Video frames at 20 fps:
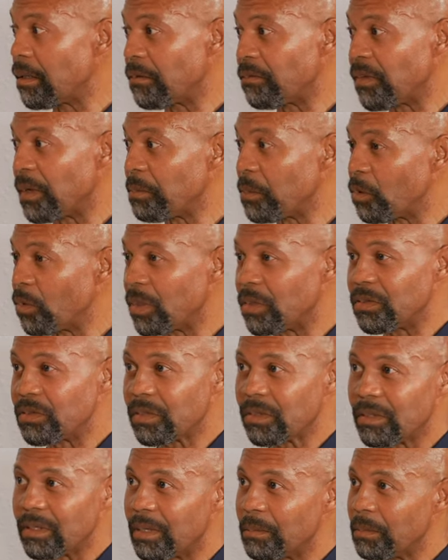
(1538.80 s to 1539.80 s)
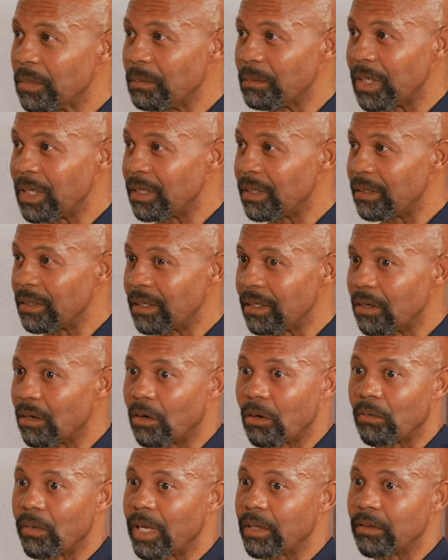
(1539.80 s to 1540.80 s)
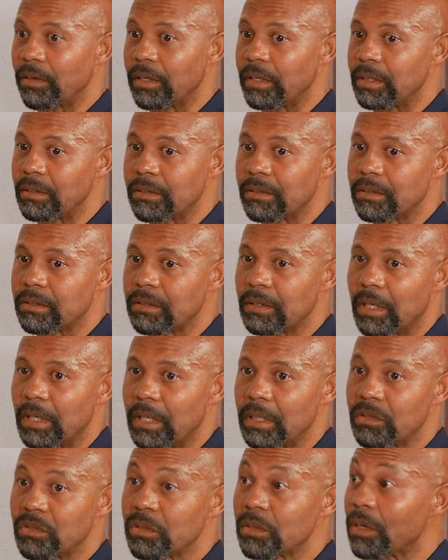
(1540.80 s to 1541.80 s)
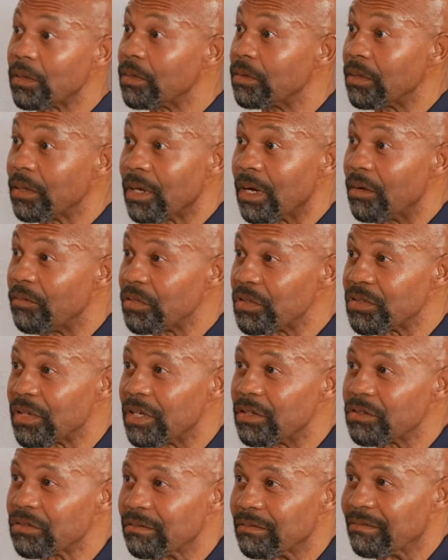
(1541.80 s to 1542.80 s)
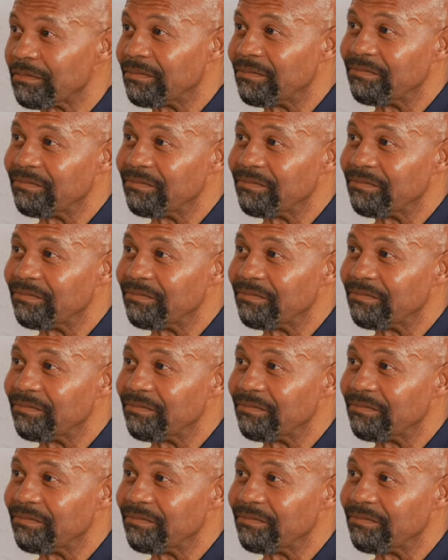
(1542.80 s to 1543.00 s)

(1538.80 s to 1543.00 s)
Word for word: If I'm the one who's implementing the or rather it's uh, starting the conversation.